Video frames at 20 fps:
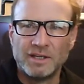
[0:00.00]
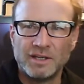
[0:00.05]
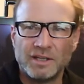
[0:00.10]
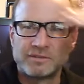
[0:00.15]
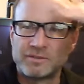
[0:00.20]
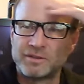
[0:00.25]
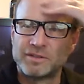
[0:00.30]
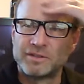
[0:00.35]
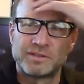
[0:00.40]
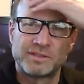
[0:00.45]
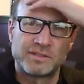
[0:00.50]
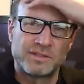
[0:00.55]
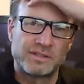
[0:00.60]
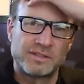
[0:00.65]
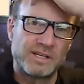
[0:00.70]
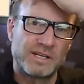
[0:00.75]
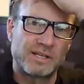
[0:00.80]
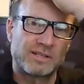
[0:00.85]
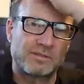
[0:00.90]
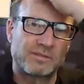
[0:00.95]
So this is a
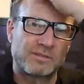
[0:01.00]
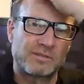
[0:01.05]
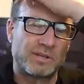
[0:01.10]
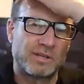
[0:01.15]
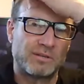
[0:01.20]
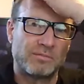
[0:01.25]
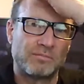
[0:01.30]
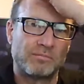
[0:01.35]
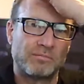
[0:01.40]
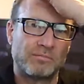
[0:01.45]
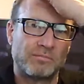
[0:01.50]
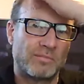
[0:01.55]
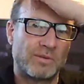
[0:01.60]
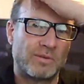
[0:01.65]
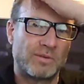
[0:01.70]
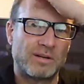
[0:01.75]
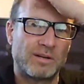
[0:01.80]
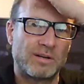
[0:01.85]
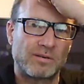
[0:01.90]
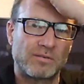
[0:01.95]
nice one that
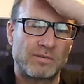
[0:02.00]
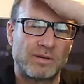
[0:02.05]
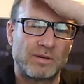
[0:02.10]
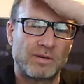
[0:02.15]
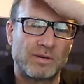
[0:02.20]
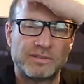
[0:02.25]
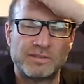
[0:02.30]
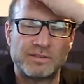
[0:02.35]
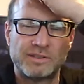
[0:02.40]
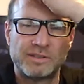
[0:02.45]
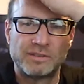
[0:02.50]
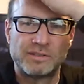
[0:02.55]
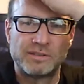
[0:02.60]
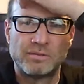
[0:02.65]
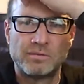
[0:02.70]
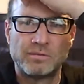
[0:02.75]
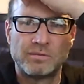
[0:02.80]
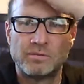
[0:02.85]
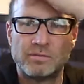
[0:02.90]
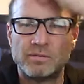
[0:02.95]
crosses
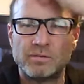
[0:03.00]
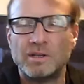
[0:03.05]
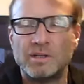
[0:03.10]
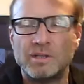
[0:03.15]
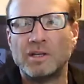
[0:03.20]
into